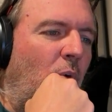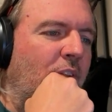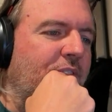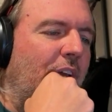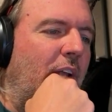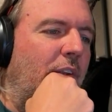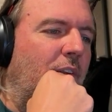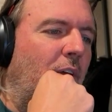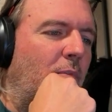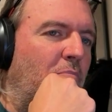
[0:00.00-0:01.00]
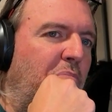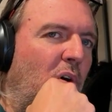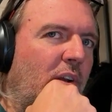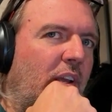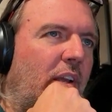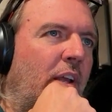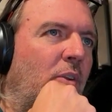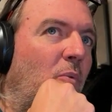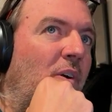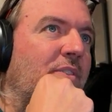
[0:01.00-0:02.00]
ones that that book and the
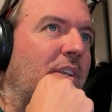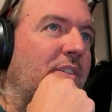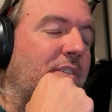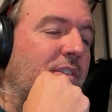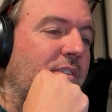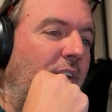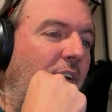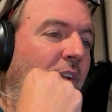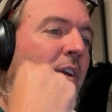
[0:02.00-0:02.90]
ones that succeed